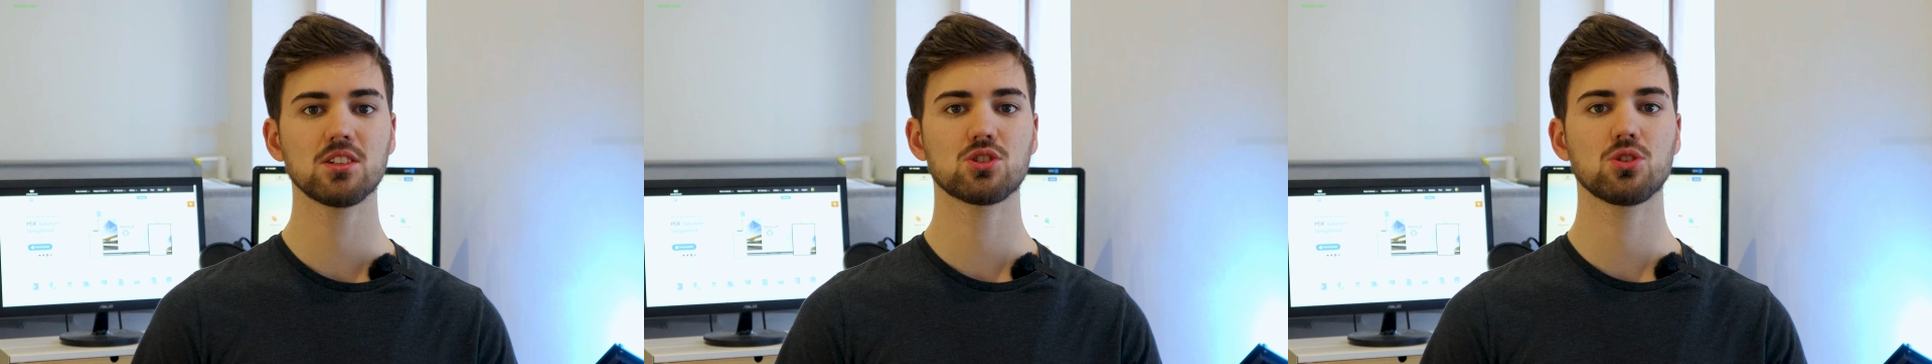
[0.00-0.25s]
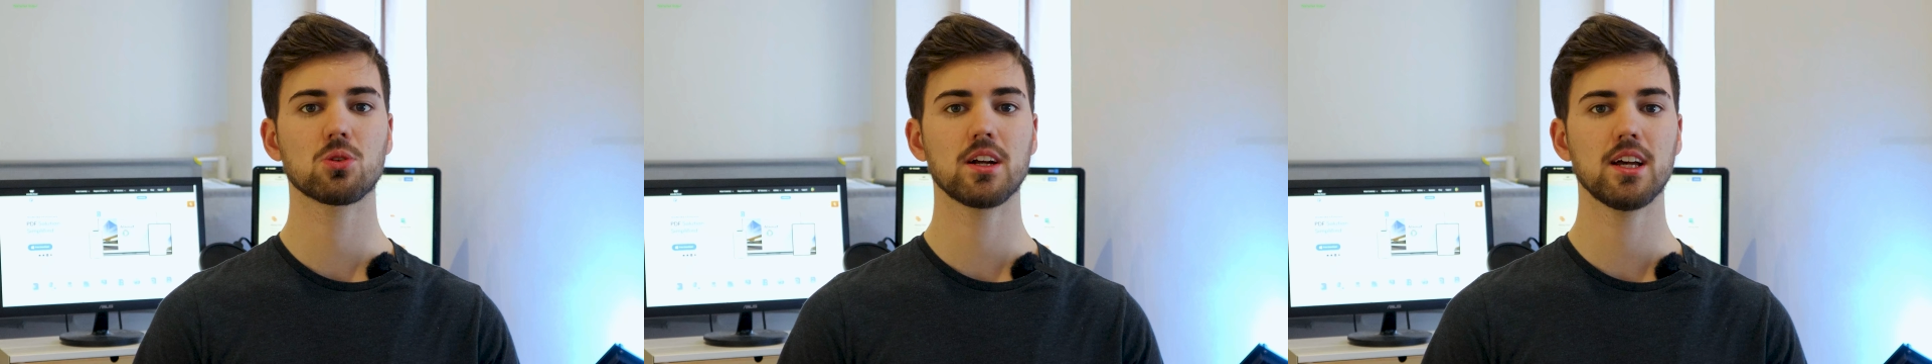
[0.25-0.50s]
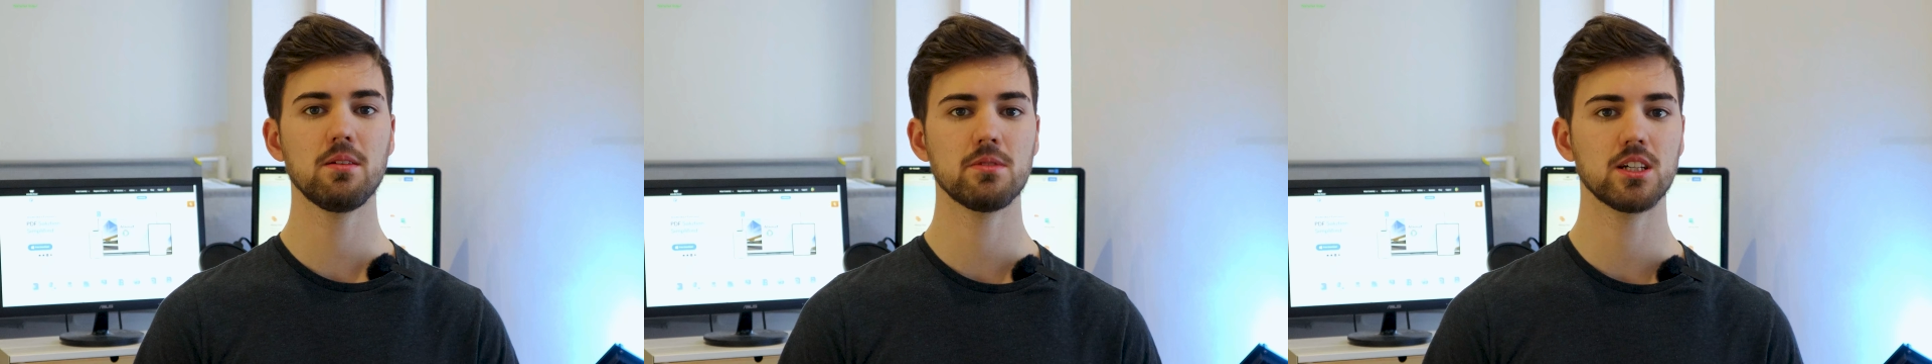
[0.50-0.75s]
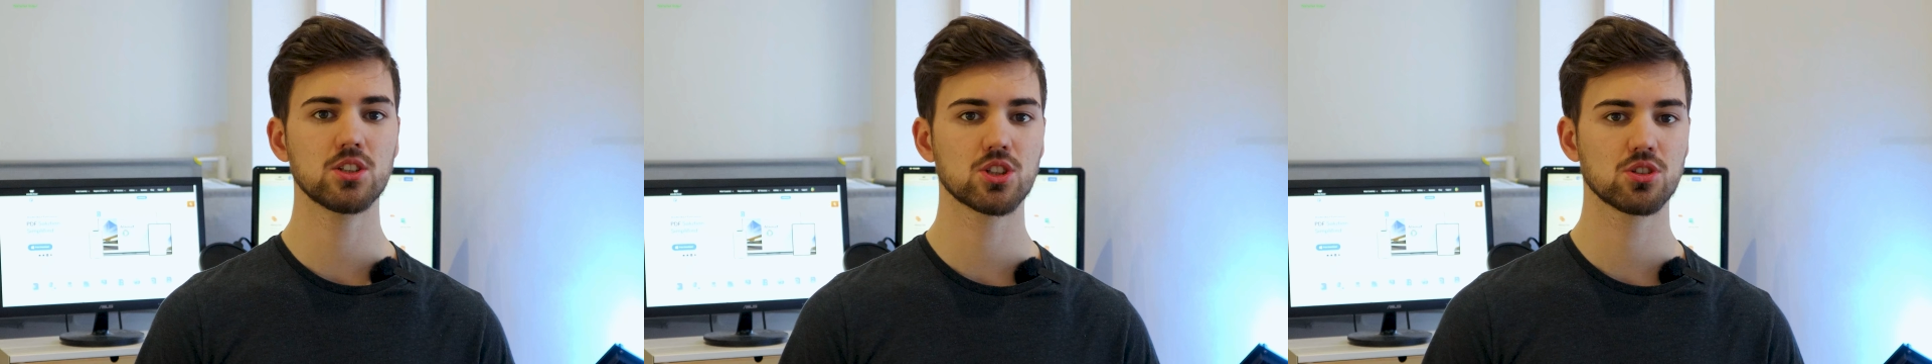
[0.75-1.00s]
your
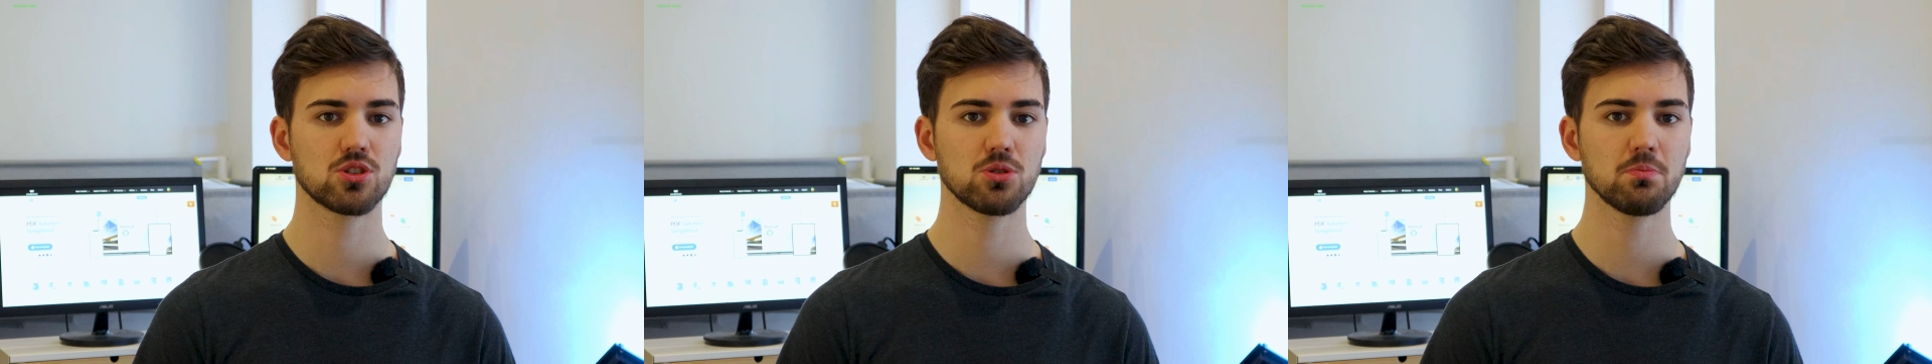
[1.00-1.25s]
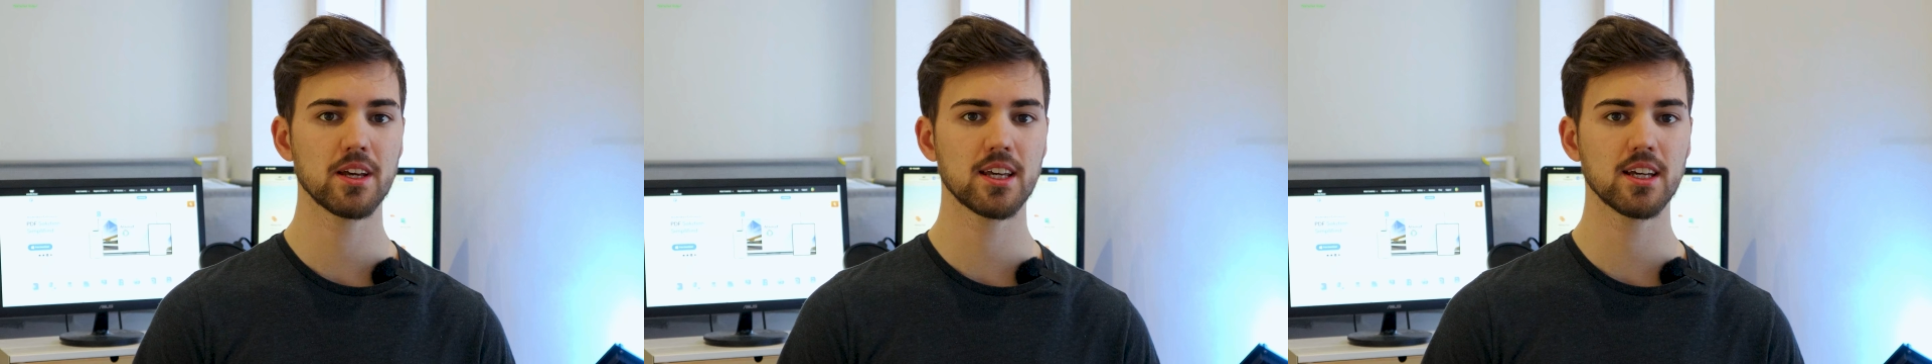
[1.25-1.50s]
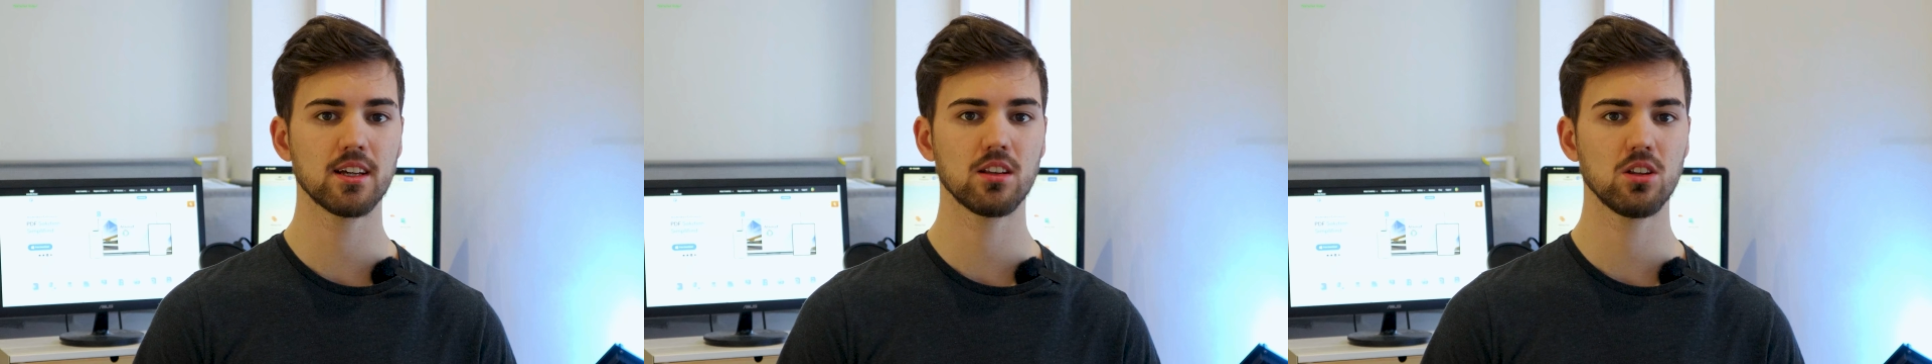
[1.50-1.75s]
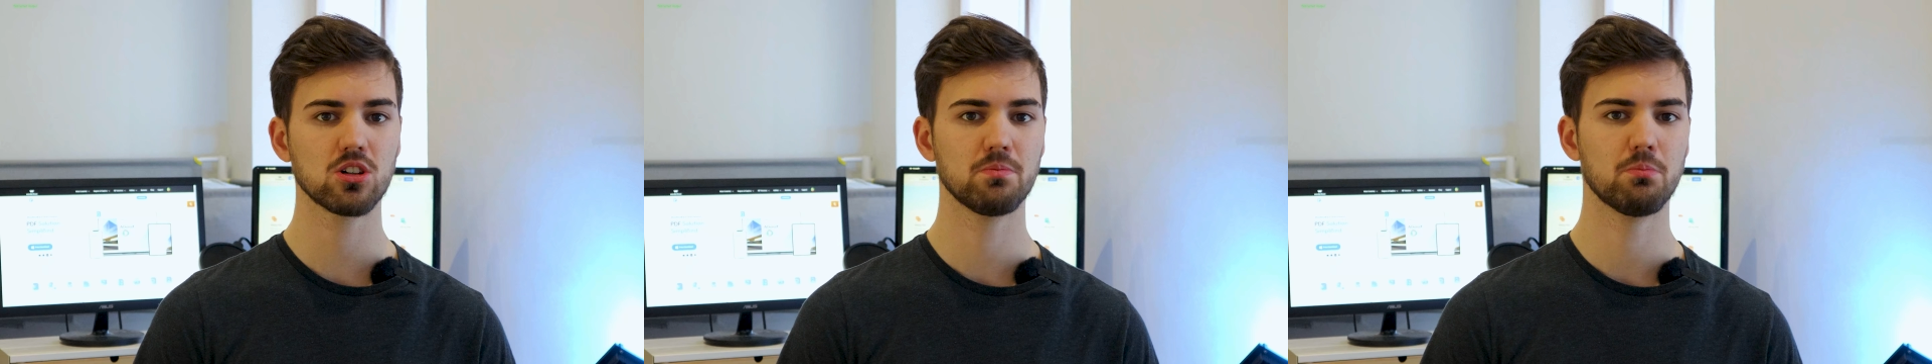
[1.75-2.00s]
image to make it
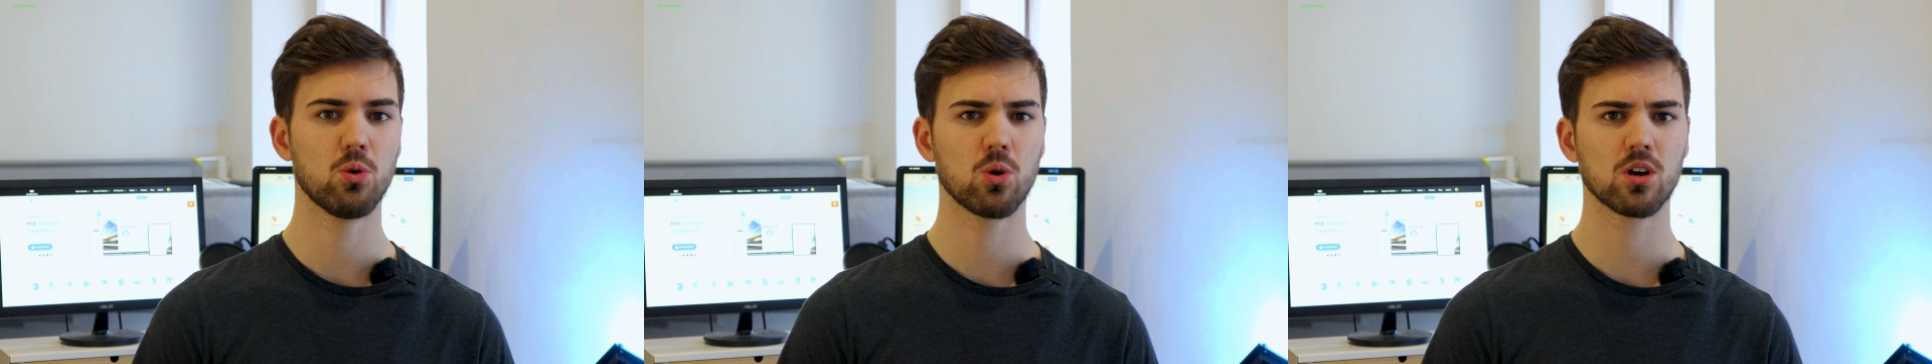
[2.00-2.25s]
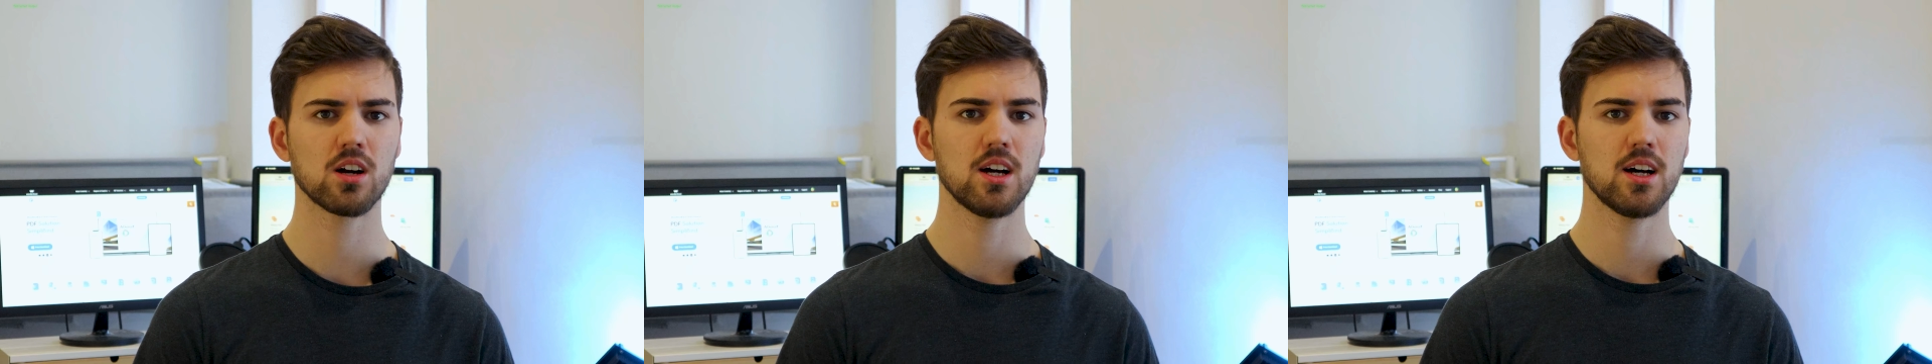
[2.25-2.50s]
look more